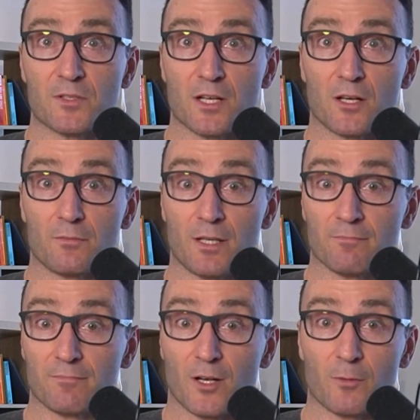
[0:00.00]
so, yeah,
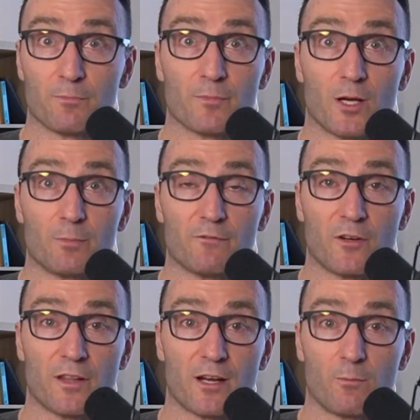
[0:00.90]
I hope, hope you
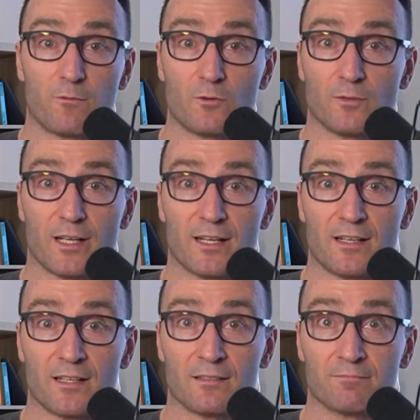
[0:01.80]
find that helpful
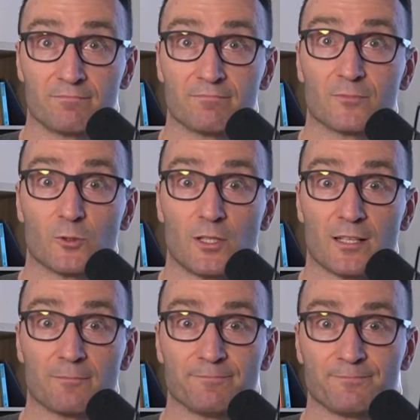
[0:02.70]
and uh, good luck.